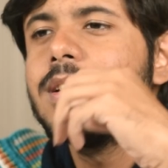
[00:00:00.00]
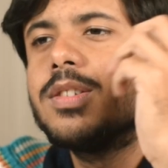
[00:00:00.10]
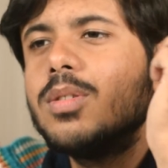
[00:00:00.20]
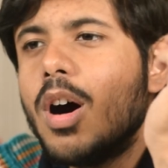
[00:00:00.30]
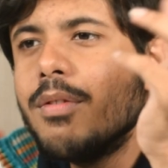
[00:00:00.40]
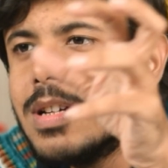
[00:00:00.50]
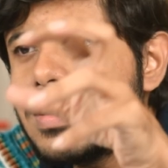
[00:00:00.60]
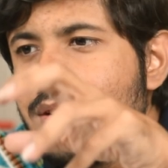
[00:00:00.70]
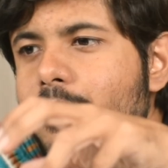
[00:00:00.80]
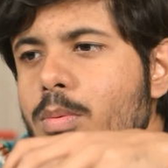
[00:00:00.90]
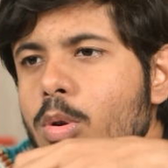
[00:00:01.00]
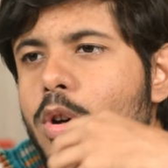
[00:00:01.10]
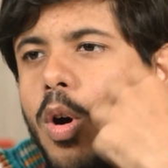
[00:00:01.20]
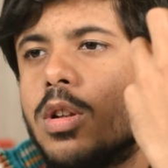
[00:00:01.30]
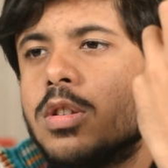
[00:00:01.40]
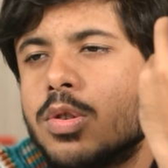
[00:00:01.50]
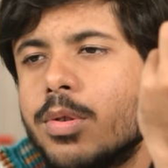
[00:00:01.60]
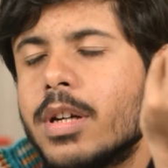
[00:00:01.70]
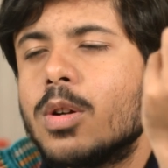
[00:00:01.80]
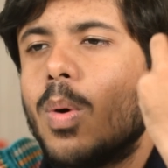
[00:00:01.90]
So obviously, we would
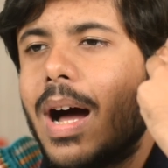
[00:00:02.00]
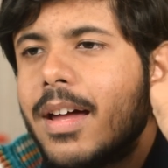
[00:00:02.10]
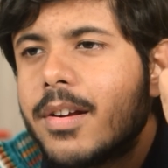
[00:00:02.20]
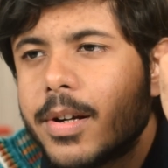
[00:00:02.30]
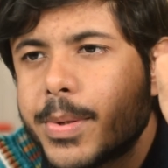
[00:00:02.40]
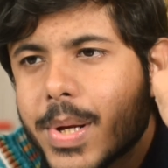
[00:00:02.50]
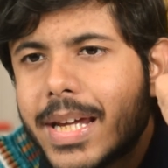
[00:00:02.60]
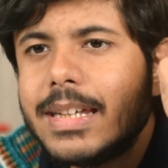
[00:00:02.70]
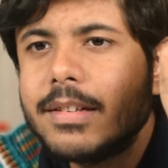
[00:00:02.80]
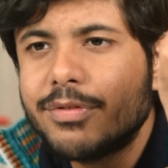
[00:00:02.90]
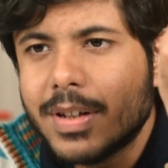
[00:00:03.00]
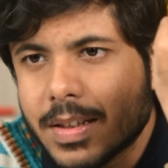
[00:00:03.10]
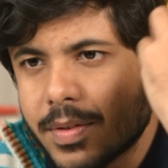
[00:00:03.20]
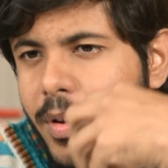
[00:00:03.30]
also require a training phase.